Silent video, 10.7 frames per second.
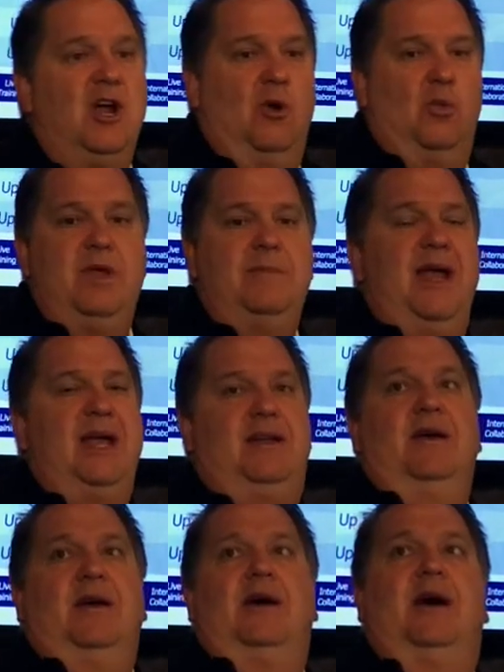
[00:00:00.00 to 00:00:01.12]
we made
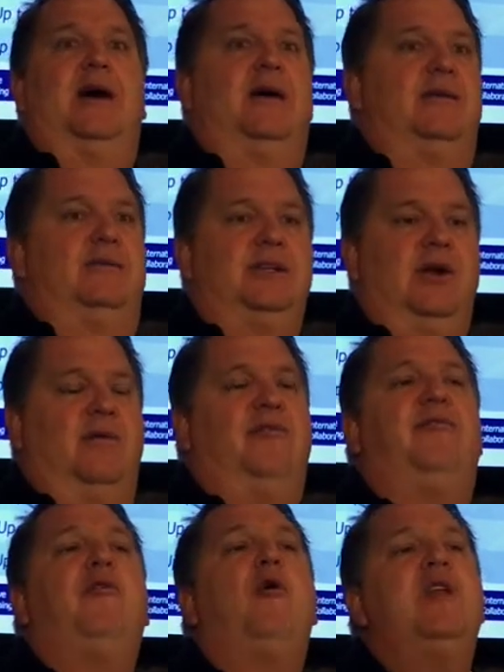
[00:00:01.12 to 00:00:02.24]

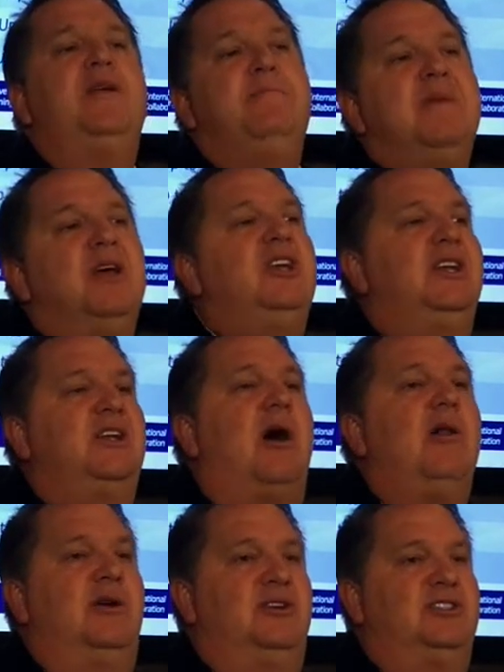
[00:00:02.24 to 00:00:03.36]
$40 million
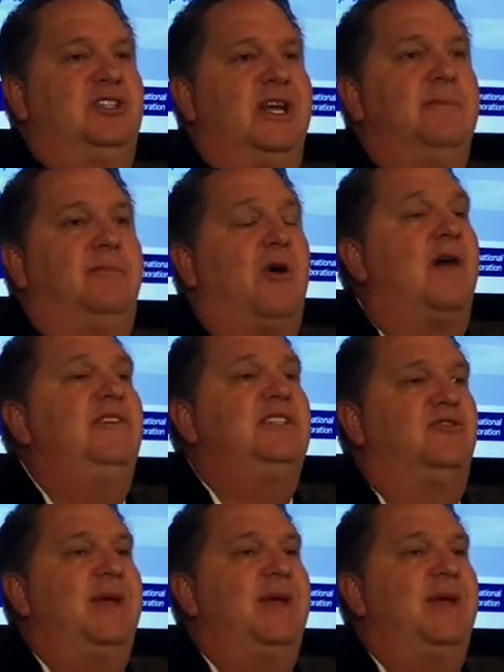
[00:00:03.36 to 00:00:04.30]
in profits from